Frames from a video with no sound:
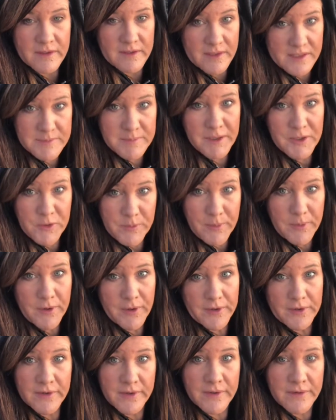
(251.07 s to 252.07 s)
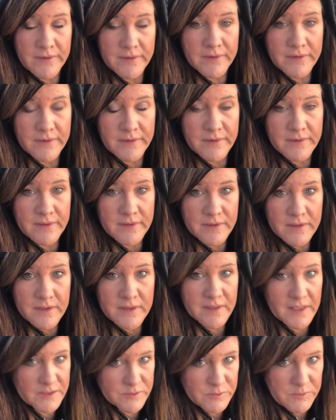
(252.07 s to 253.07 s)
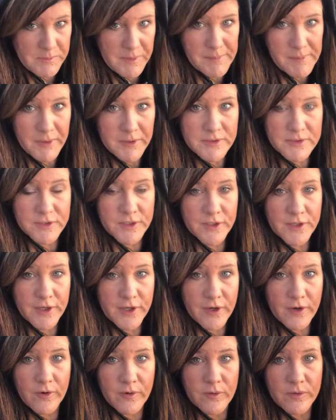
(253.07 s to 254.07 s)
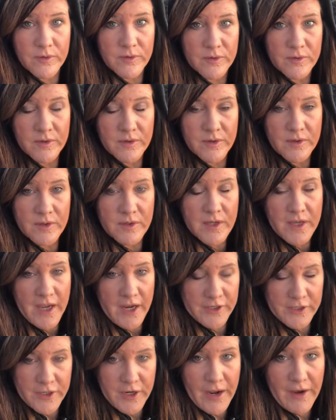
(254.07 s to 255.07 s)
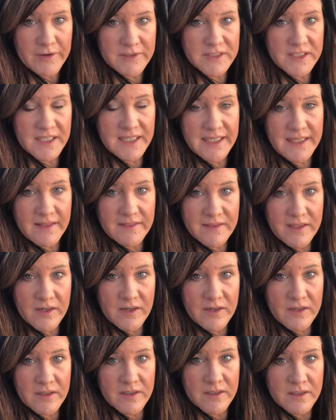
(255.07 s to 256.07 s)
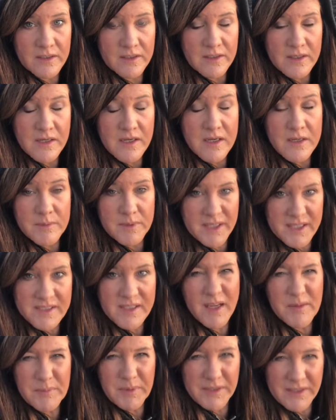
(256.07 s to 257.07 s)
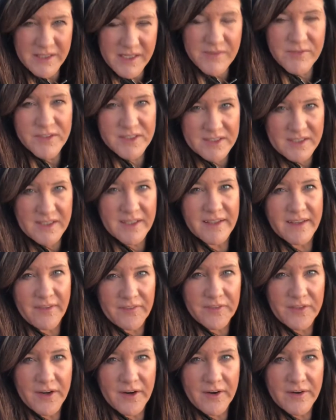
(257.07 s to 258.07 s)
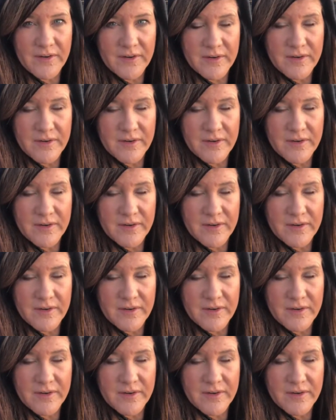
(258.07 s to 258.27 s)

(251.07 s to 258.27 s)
That's my new barn. That's where my barn's gonna go. And you know how it's gonna get there? Because I believe it's gonna get there.